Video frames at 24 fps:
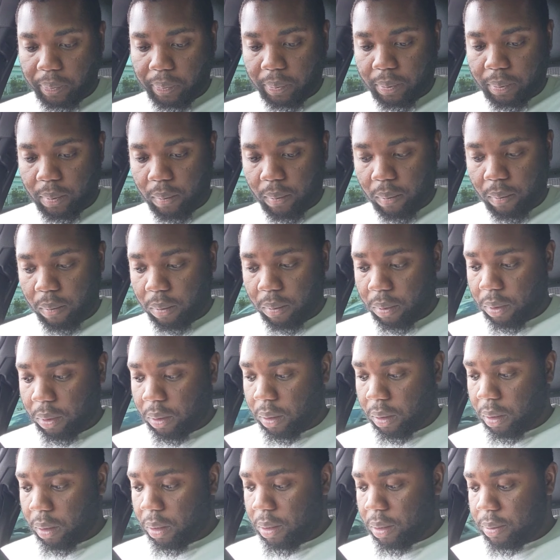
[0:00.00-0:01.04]

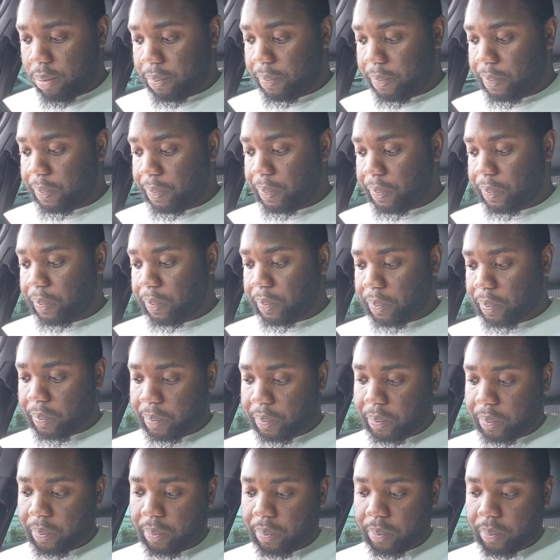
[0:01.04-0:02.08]

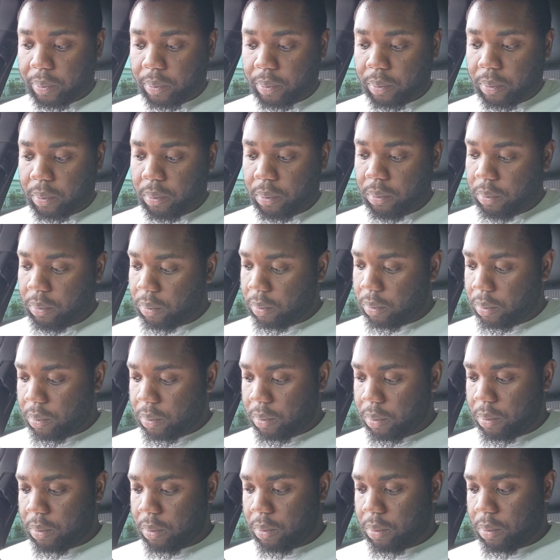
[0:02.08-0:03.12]

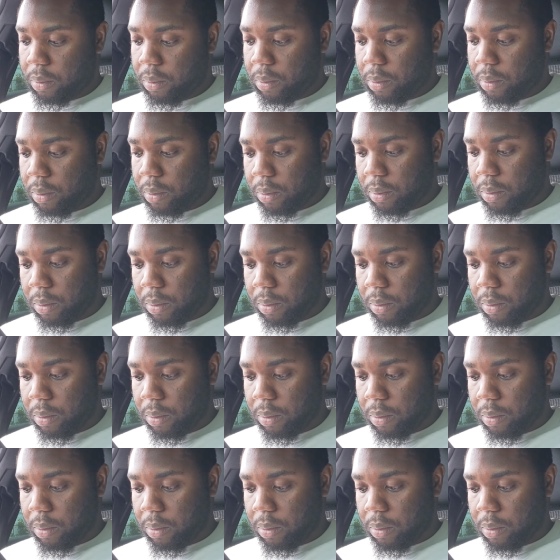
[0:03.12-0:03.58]
(silence)